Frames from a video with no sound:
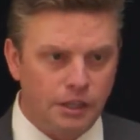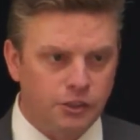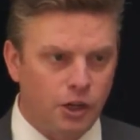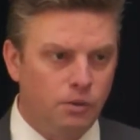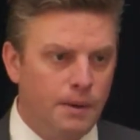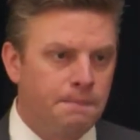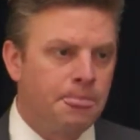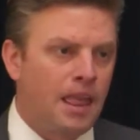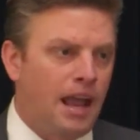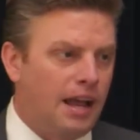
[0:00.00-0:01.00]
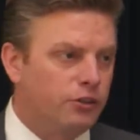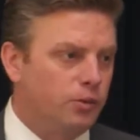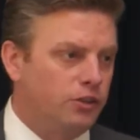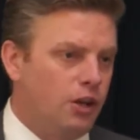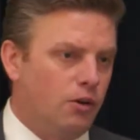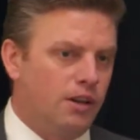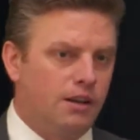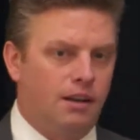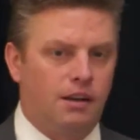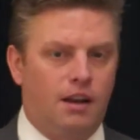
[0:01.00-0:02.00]
So as was
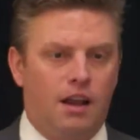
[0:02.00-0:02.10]
noted, and